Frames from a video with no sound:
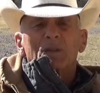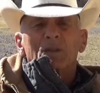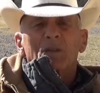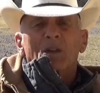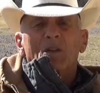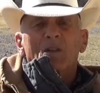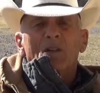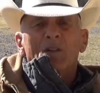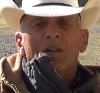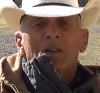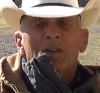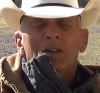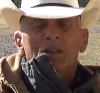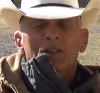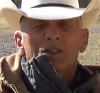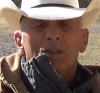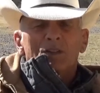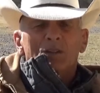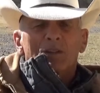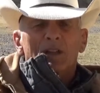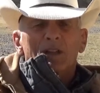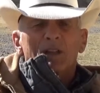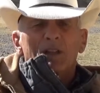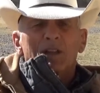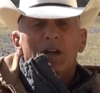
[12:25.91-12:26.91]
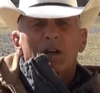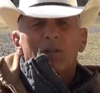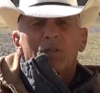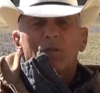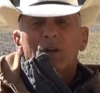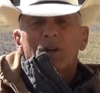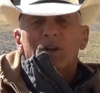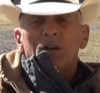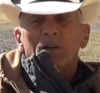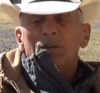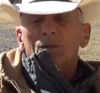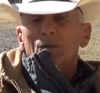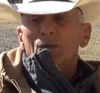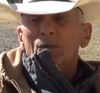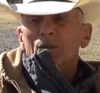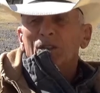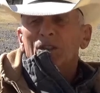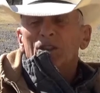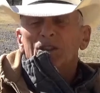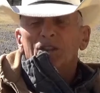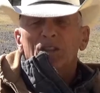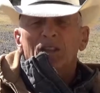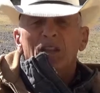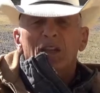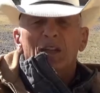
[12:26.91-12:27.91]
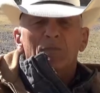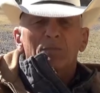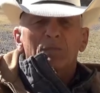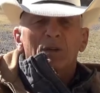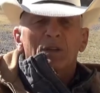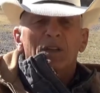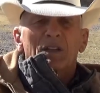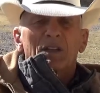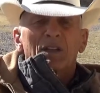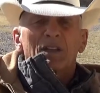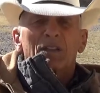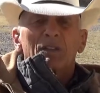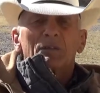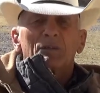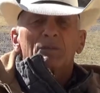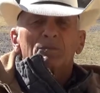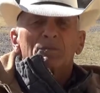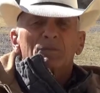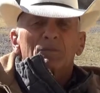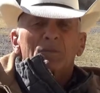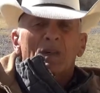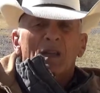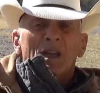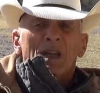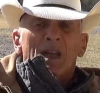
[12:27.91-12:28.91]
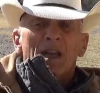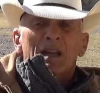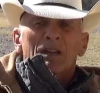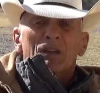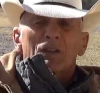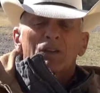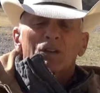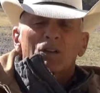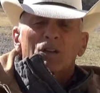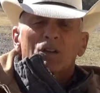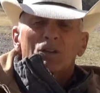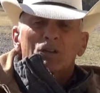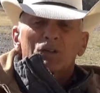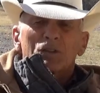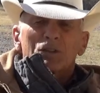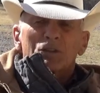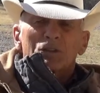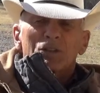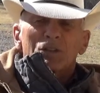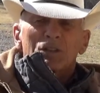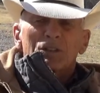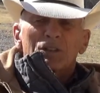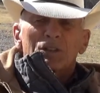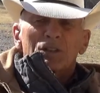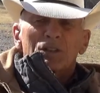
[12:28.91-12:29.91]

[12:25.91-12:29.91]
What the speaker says: And so I thought, well, this had been in agriculture since